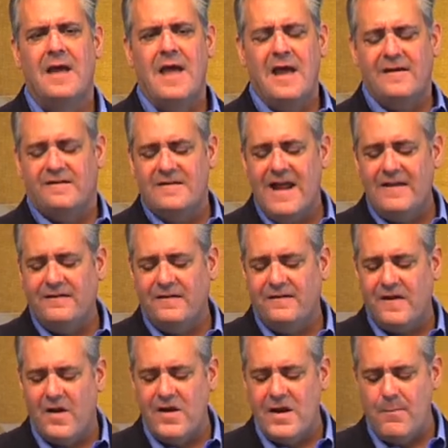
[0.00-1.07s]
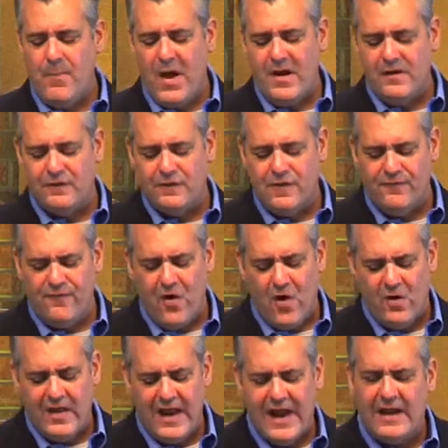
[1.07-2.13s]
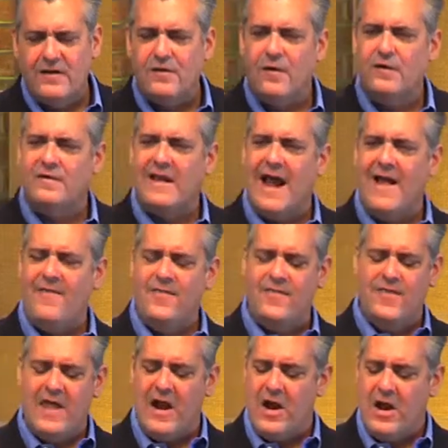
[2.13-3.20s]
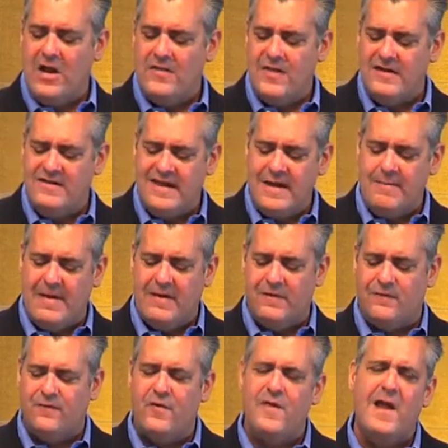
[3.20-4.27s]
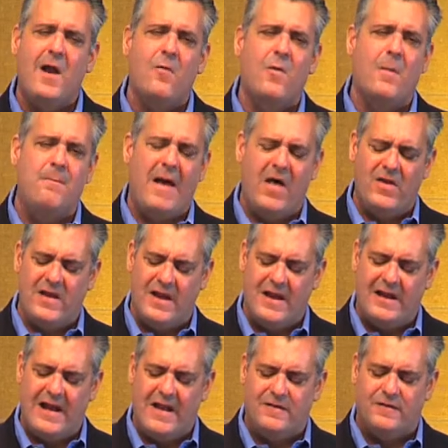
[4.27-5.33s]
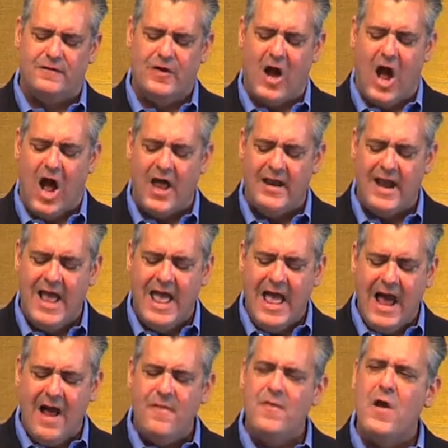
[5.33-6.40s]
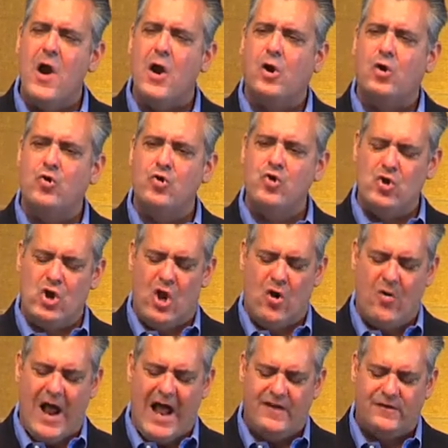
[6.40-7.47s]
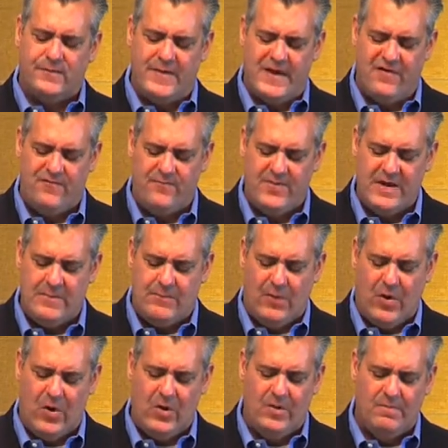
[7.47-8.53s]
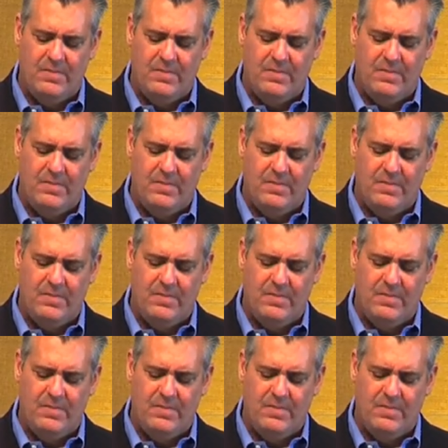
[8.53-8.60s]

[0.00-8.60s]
It's necessary to punish the fallen angels and their, the demons for their rebellion against God and their cruel harassment of people.